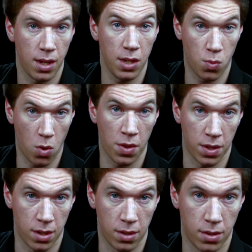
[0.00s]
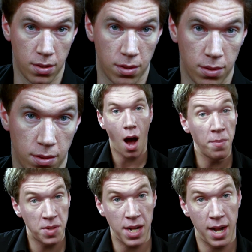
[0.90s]
it's worth it.
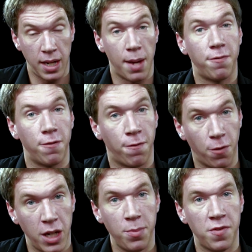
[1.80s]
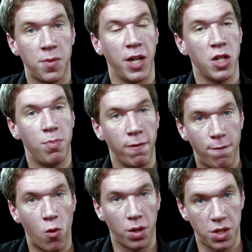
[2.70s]
I'm standing up for freedom of speech
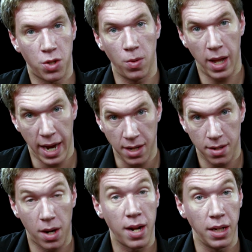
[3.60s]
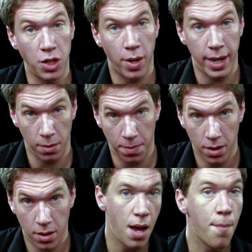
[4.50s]
before it's too late, but I need your help.
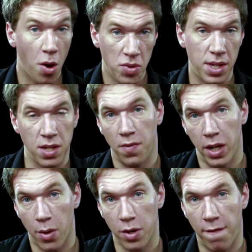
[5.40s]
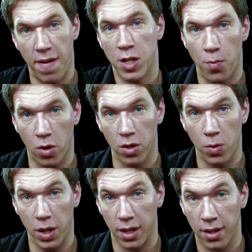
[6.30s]
Post this video onto Facebook and
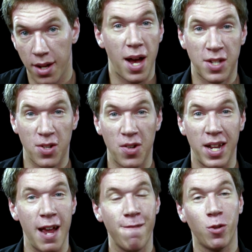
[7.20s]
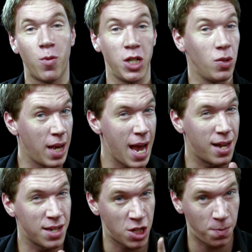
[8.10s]
Twitter. Pass it on to everyone you can,
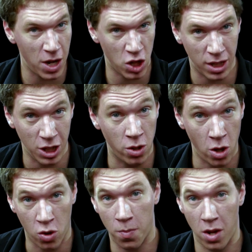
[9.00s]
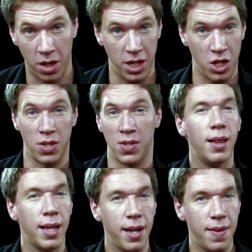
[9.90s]
especially your local politicians.
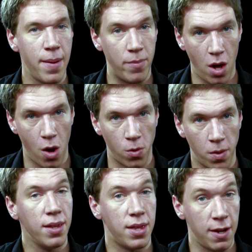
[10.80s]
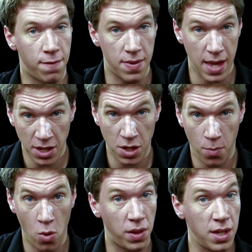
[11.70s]
Let them know that if they
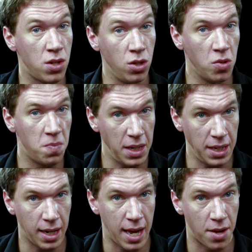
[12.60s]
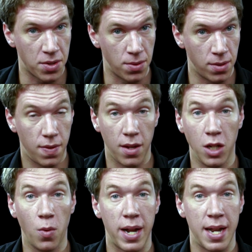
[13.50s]
support this News Media Council, then
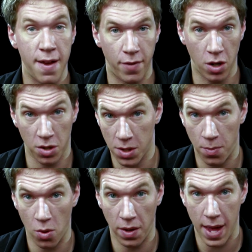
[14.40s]
you are never going to support